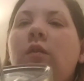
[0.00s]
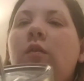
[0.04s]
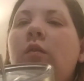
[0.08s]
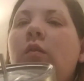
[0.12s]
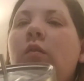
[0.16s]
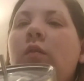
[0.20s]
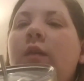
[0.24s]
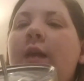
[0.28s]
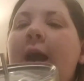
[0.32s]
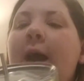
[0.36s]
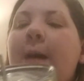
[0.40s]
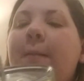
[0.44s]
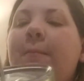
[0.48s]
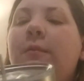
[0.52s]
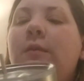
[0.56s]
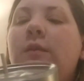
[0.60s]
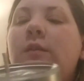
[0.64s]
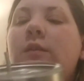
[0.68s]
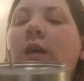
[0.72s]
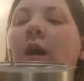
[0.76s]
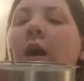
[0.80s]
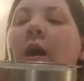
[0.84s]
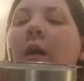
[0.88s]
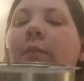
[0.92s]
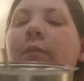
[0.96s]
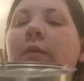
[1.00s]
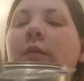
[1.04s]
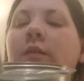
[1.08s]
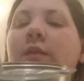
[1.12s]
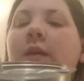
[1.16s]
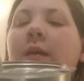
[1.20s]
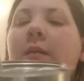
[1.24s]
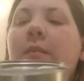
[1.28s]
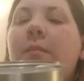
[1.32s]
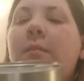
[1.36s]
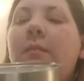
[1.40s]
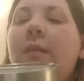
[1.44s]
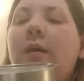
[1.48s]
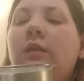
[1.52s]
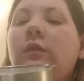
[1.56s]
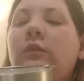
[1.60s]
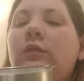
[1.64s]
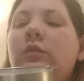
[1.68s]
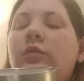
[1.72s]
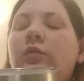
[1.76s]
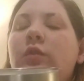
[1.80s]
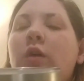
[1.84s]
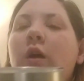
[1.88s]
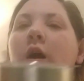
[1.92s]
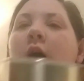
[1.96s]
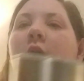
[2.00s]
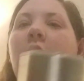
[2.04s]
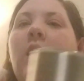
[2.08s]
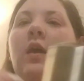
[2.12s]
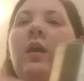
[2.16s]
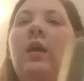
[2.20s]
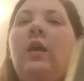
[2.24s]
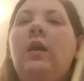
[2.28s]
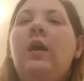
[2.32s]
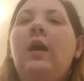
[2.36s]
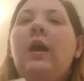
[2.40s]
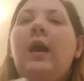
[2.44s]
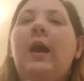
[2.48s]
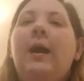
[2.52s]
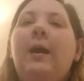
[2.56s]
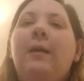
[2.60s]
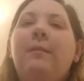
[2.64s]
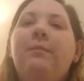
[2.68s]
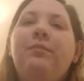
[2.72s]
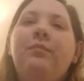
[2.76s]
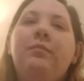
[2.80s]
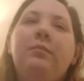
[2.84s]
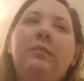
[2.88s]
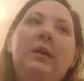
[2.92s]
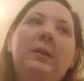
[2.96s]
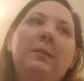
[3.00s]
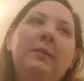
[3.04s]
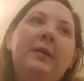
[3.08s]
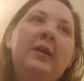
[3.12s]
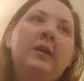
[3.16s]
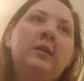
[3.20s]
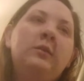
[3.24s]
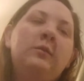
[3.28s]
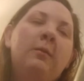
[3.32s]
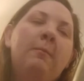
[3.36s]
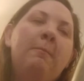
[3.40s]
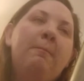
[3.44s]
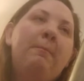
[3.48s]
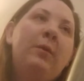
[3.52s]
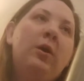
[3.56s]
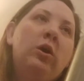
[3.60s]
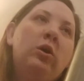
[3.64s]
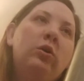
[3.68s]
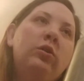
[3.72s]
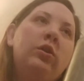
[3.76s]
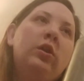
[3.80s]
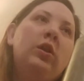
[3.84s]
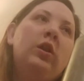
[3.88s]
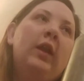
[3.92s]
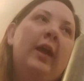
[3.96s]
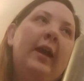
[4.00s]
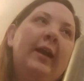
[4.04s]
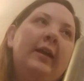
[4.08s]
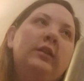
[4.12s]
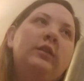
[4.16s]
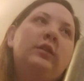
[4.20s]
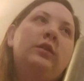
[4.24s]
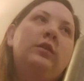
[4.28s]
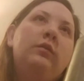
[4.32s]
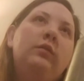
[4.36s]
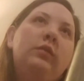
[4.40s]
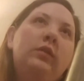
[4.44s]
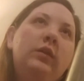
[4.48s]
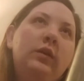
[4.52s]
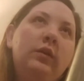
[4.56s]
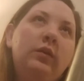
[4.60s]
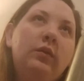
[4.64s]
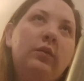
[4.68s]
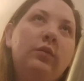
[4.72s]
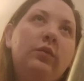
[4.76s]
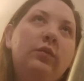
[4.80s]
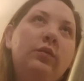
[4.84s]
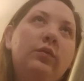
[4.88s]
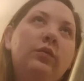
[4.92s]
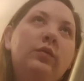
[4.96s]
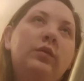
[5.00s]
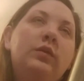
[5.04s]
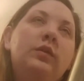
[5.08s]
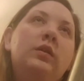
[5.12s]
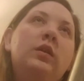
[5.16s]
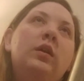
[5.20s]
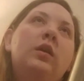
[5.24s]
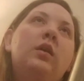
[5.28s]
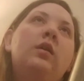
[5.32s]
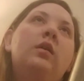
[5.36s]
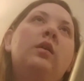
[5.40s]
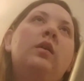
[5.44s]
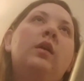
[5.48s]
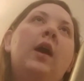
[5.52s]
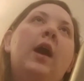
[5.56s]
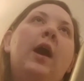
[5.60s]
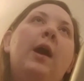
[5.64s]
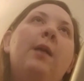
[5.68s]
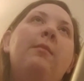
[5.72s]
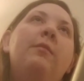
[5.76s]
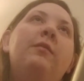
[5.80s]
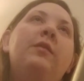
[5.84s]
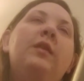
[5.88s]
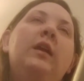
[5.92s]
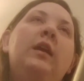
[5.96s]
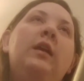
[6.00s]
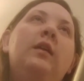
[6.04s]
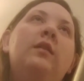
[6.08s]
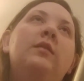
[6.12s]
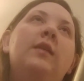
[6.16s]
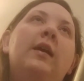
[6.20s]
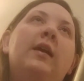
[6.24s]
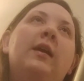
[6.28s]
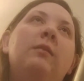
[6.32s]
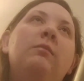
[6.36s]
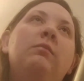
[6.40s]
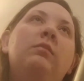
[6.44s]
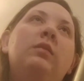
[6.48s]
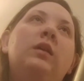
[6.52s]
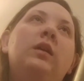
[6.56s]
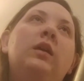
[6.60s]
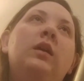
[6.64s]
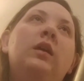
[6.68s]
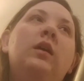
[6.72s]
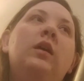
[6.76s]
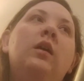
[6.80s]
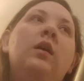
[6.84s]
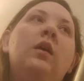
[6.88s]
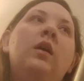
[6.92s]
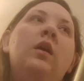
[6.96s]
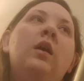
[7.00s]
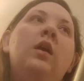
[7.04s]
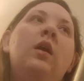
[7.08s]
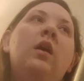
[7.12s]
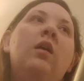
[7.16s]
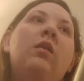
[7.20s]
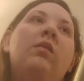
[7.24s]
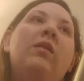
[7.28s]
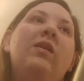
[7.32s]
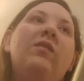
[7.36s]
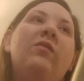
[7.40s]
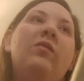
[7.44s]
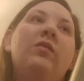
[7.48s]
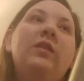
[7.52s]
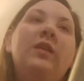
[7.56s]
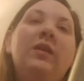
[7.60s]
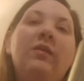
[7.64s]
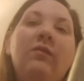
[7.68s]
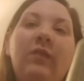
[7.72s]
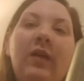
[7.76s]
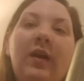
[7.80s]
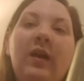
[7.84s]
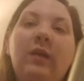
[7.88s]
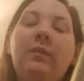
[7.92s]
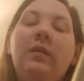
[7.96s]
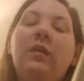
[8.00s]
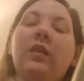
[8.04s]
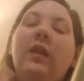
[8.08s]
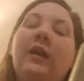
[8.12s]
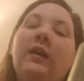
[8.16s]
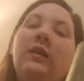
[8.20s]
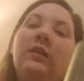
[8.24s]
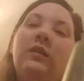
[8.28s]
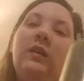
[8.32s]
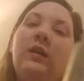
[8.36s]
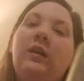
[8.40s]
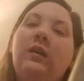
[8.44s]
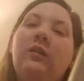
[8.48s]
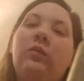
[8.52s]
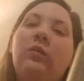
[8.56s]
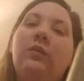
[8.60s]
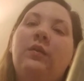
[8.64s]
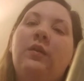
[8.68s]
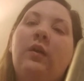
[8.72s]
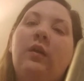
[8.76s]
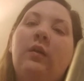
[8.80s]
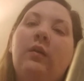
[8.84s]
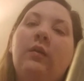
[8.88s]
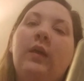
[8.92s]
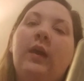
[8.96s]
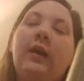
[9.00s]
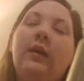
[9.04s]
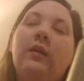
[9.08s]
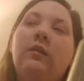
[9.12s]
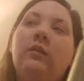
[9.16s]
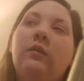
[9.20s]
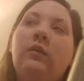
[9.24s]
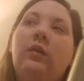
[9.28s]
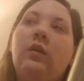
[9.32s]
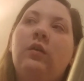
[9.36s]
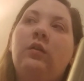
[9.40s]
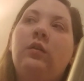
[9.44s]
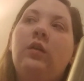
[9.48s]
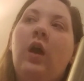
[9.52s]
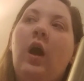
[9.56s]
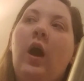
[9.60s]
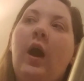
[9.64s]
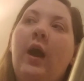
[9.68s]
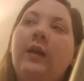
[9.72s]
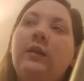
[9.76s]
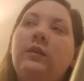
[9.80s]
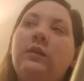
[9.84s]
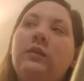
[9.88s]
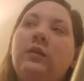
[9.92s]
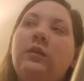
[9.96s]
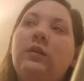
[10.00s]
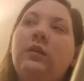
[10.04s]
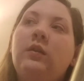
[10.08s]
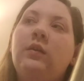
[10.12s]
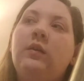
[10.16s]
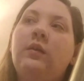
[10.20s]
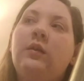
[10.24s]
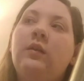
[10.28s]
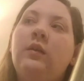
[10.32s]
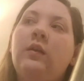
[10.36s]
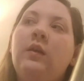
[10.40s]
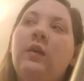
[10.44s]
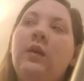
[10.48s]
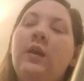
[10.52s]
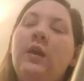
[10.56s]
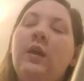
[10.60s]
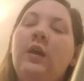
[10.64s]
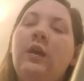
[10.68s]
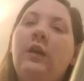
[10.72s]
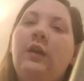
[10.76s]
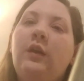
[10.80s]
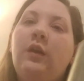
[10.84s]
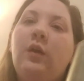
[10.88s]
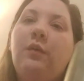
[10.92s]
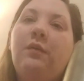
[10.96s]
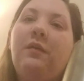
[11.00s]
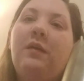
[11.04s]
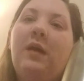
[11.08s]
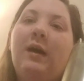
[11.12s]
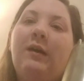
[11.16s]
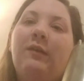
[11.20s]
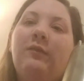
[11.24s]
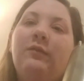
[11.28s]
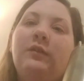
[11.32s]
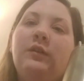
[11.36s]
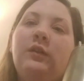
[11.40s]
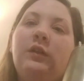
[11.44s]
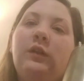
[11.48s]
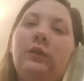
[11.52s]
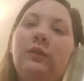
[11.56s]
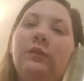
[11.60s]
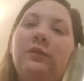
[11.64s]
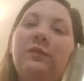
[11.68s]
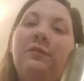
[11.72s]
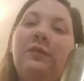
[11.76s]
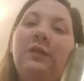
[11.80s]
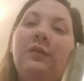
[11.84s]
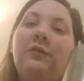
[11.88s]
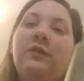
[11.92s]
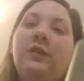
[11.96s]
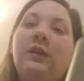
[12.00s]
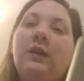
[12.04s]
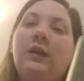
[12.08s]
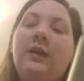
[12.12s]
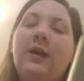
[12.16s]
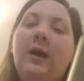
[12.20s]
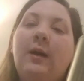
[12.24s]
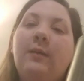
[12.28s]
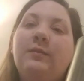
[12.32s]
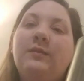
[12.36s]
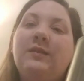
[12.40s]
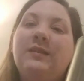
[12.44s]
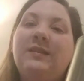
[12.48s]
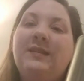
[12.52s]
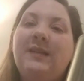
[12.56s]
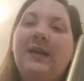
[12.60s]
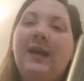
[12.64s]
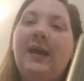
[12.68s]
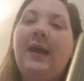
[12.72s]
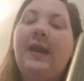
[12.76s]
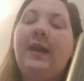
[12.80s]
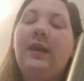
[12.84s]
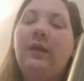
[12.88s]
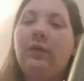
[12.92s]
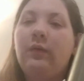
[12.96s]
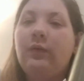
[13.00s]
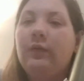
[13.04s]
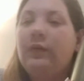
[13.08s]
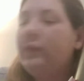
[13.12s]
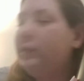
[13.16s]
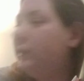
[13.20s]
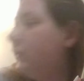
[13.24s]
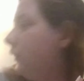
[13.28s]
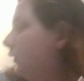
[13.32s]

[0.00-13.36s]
little cap on top. There's a metal straw. Me and my husband both like to use things that can be great for the environment, like these, where they're like, you're not, you know, having to use 15 cups a day in order